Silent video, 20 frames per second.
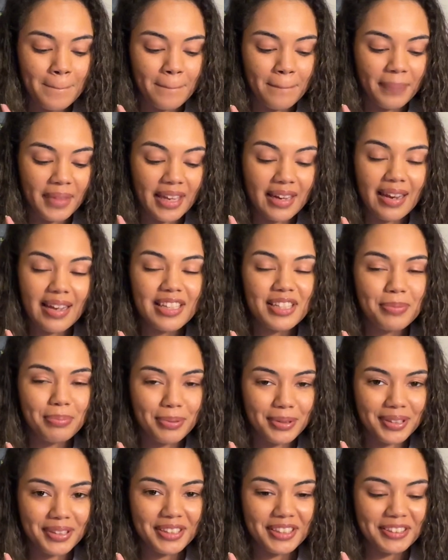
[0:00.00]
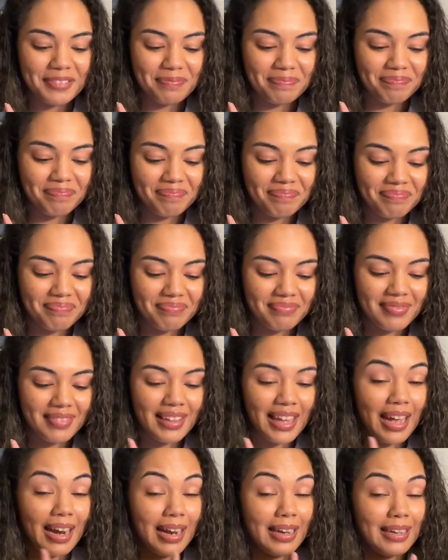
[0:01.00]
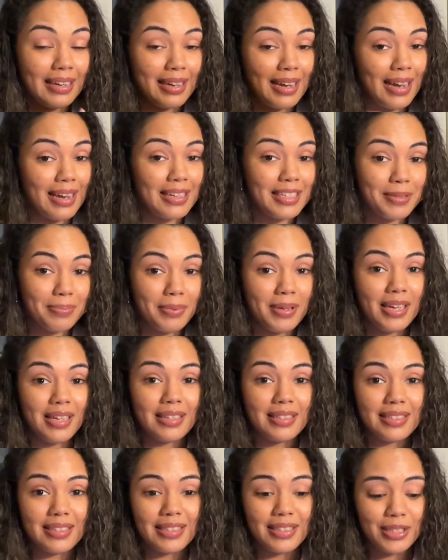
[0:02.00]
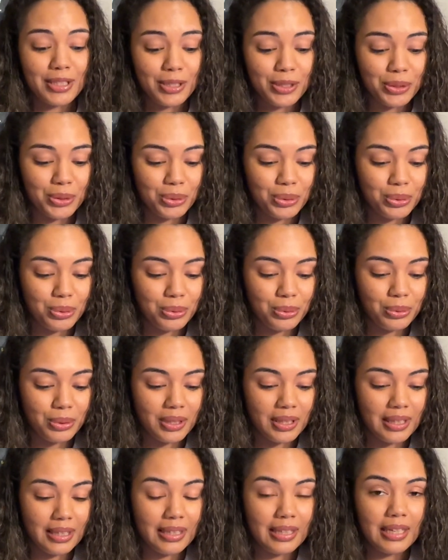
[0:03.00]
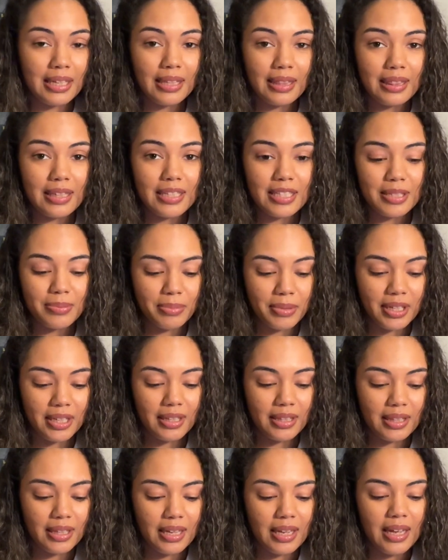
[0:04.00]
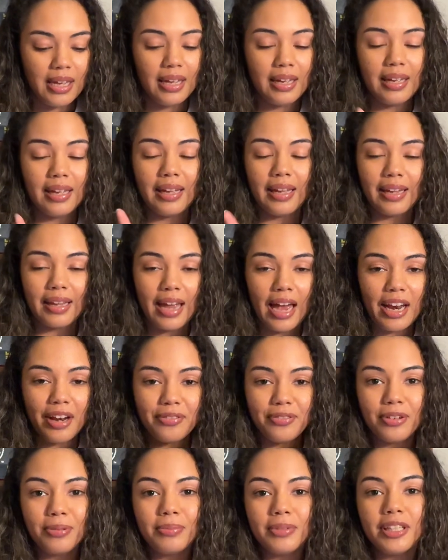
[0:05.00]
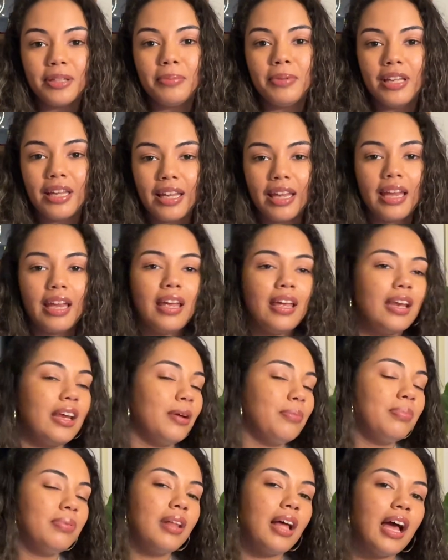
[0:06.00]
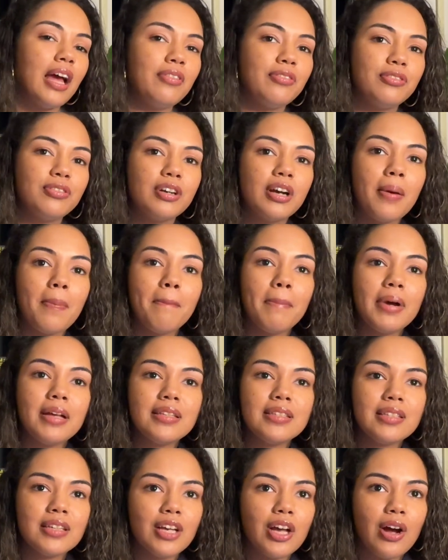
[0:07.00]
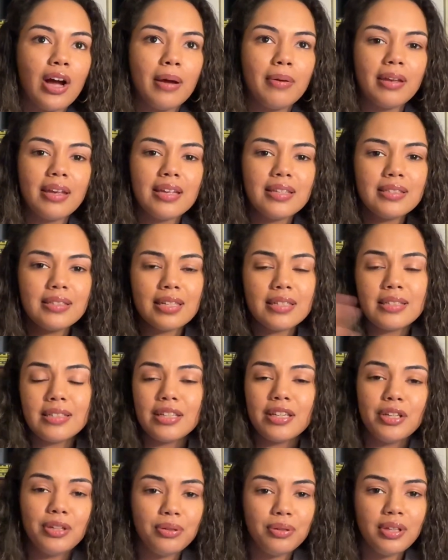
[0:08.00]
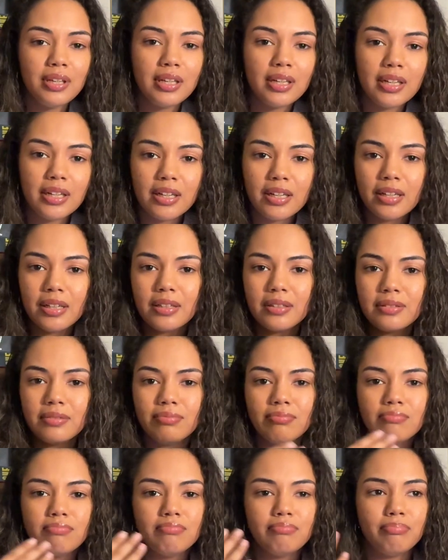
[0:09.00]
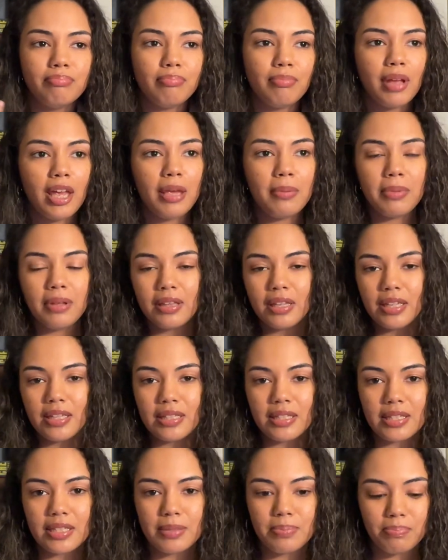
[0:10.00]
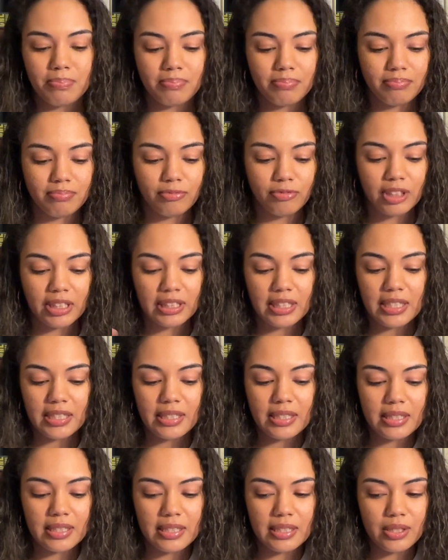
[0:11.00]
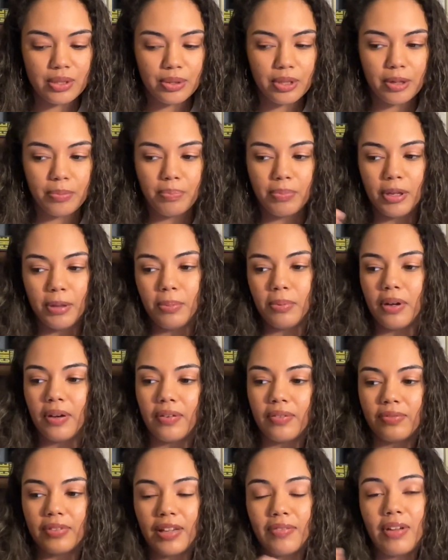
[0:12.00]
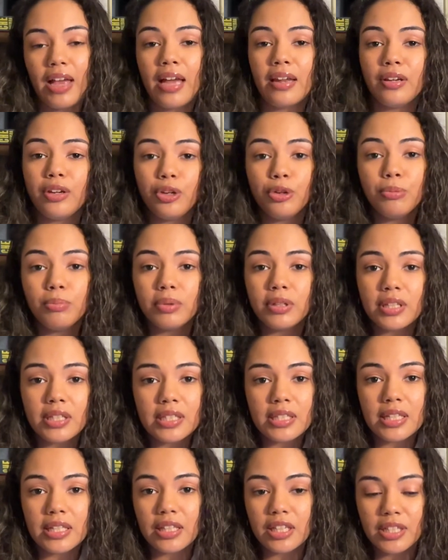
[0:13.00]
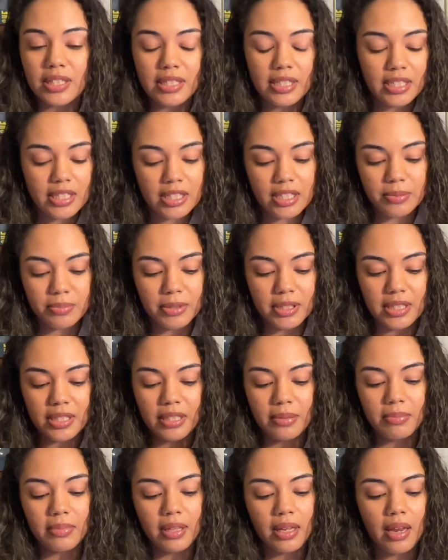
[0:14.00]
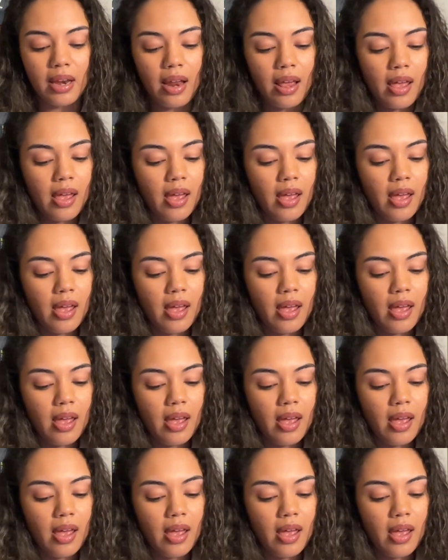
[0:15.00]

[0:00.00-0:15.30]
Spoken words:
The next book that I did not expect to get this month, got it from Libby again, applied for it months ago. I guess because the new year, maybe these releases or they've got new books in their system or something.